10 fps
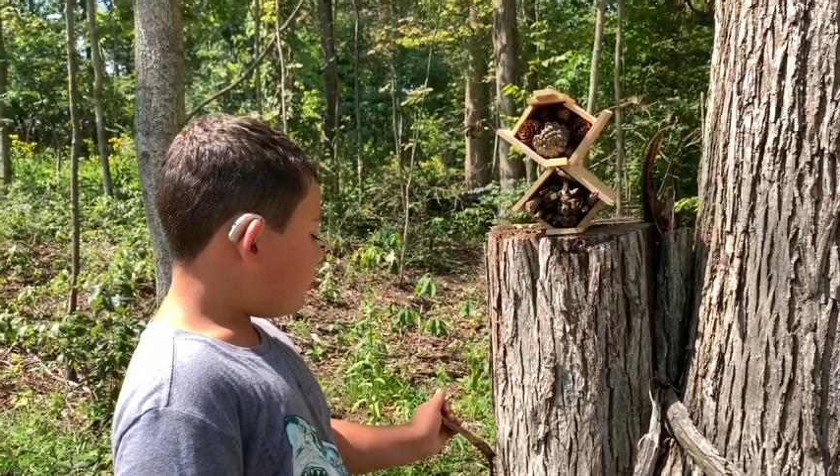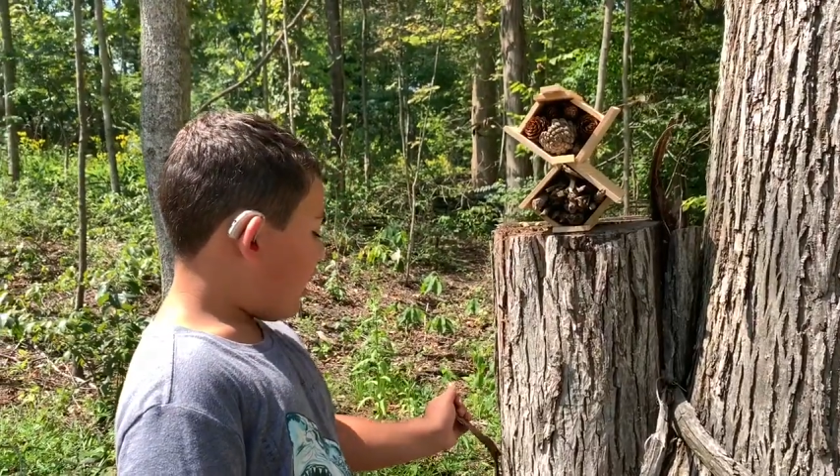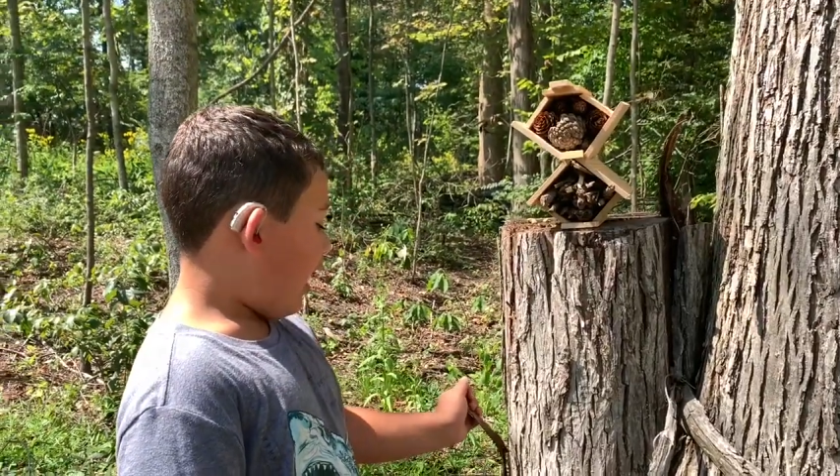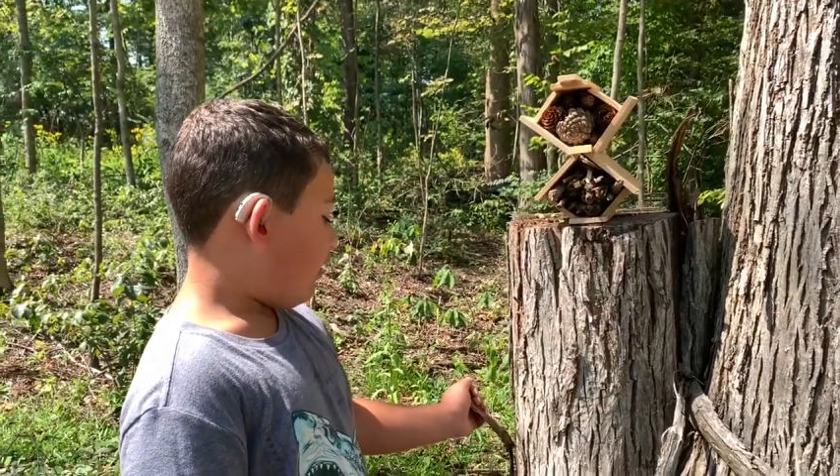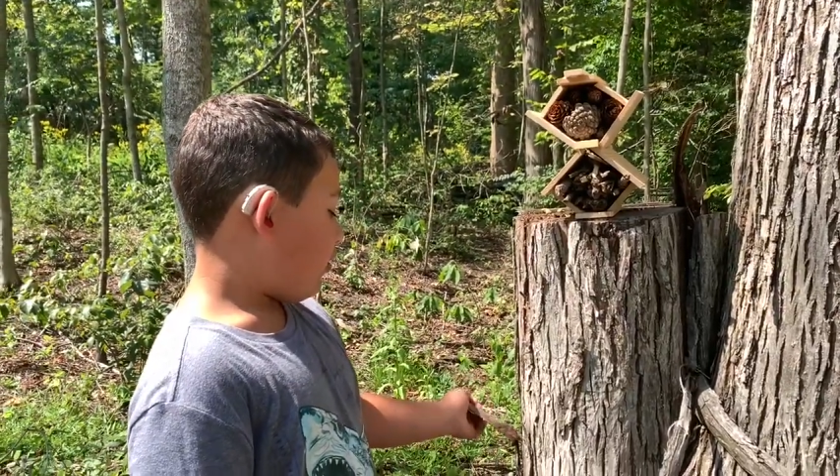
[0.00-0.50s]

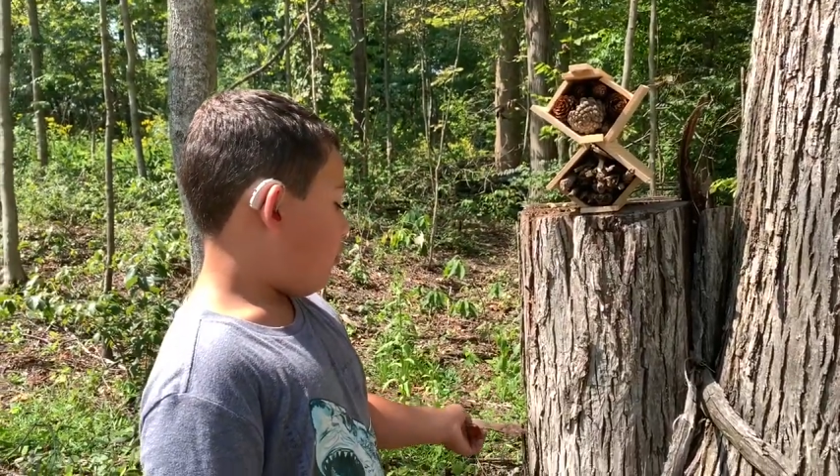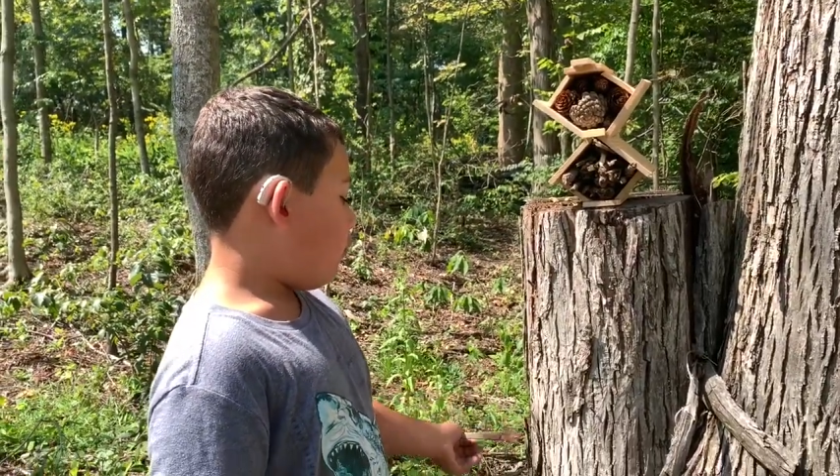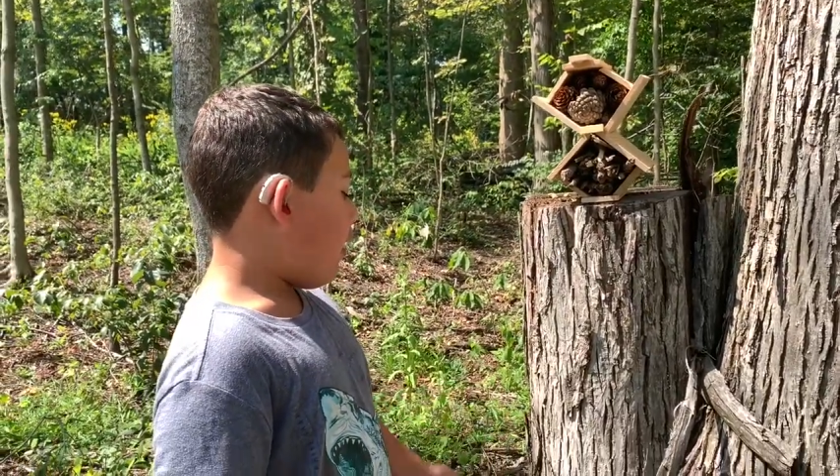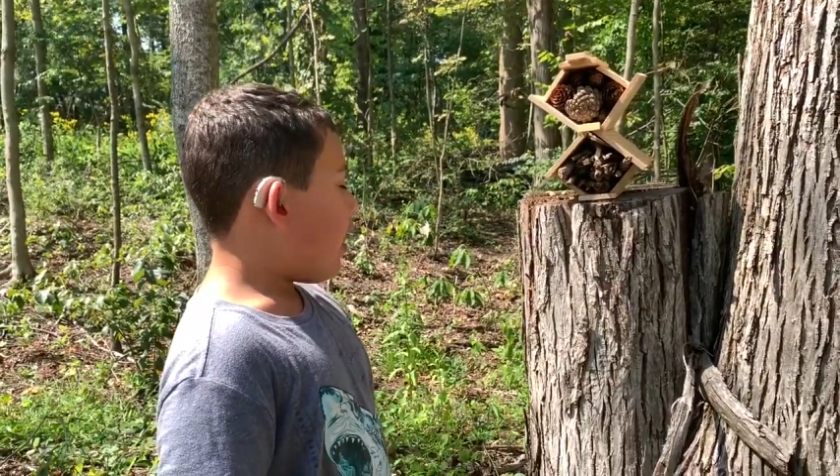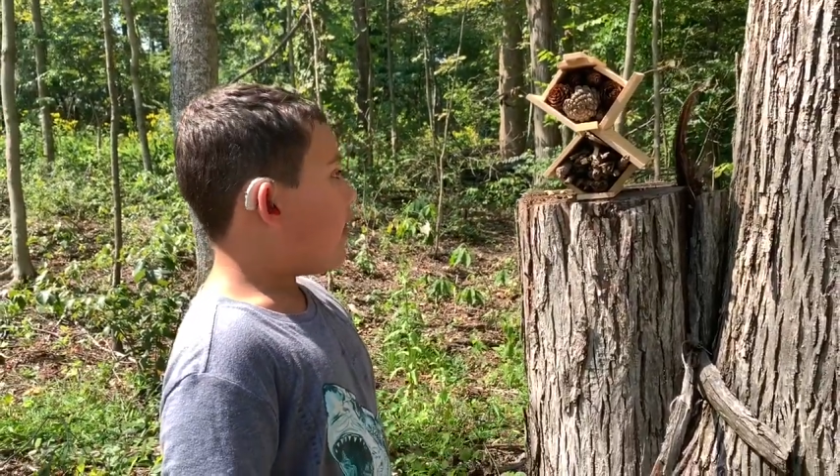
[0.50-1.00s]
Have to
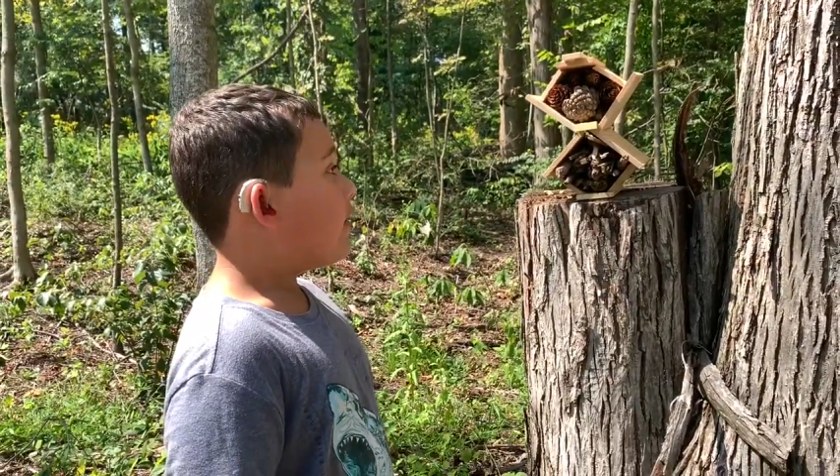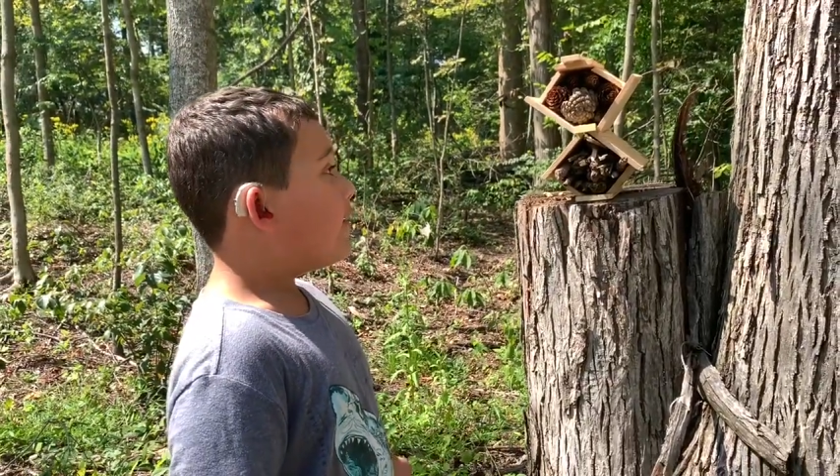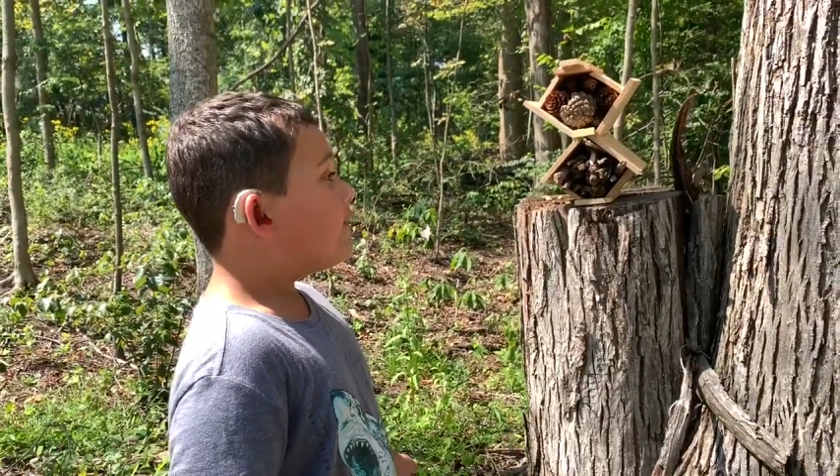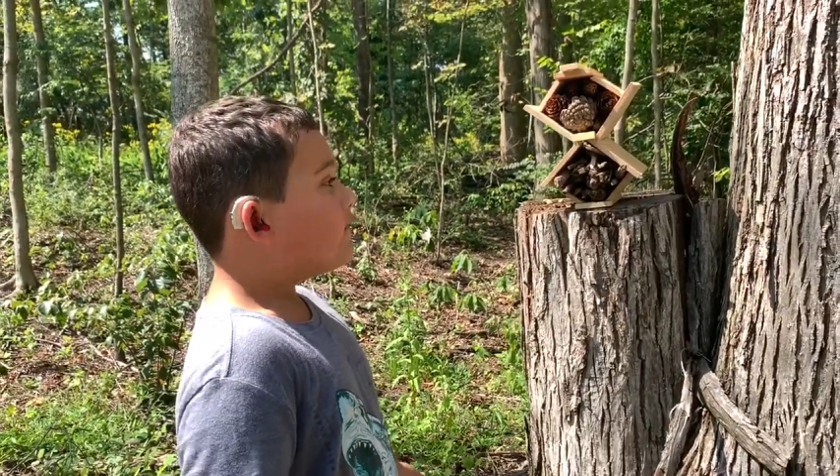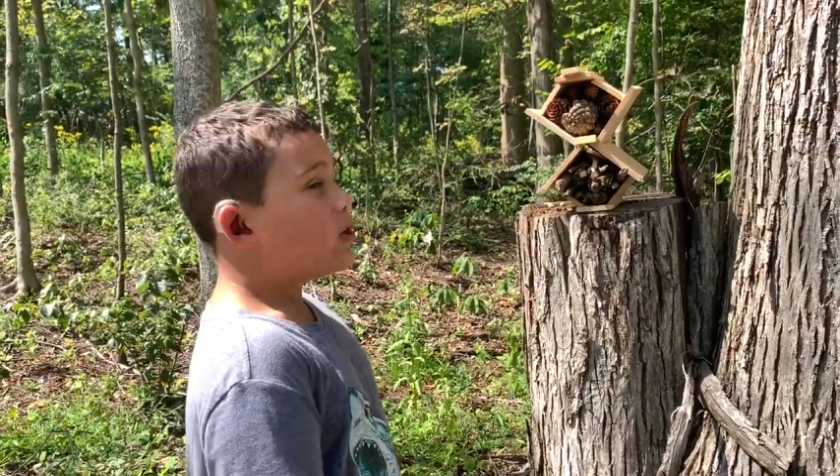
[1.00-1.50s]
wait
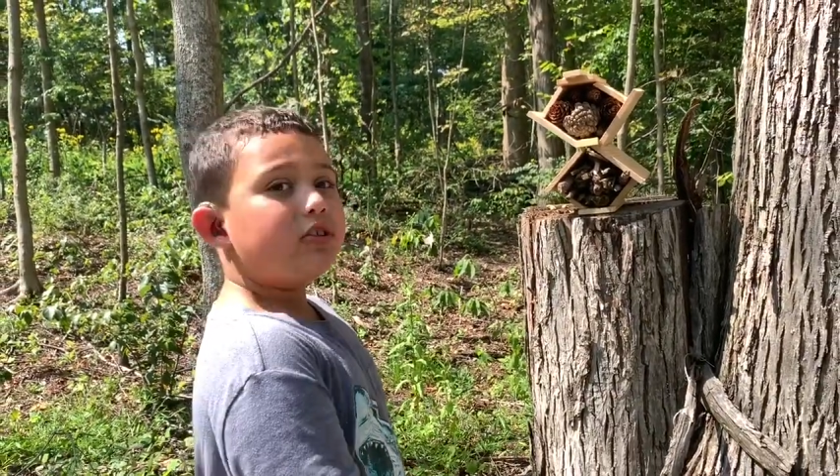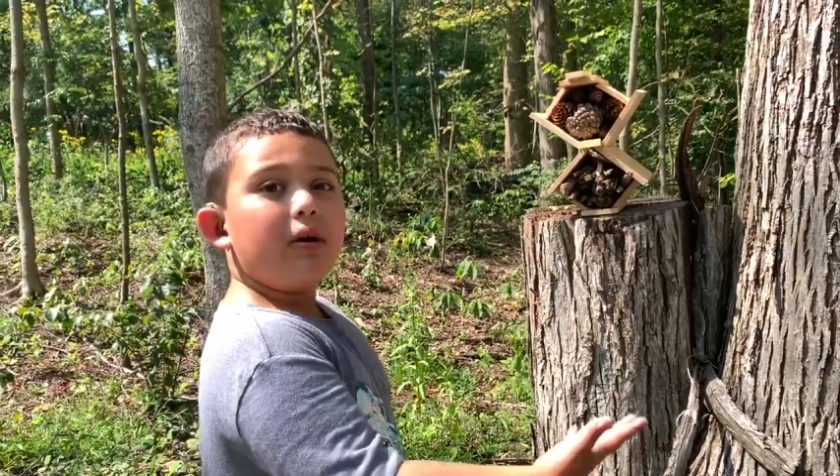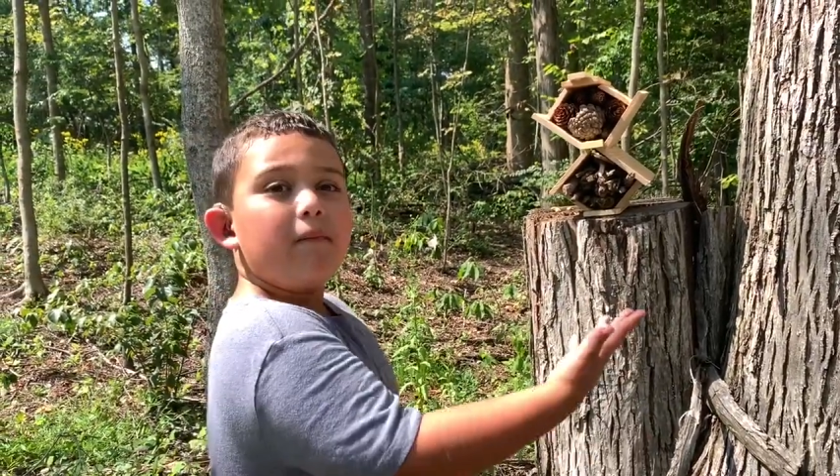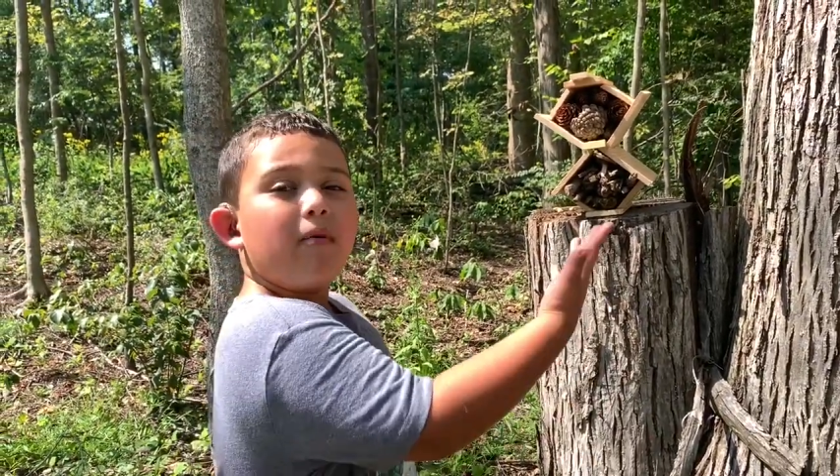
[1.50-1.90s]
for some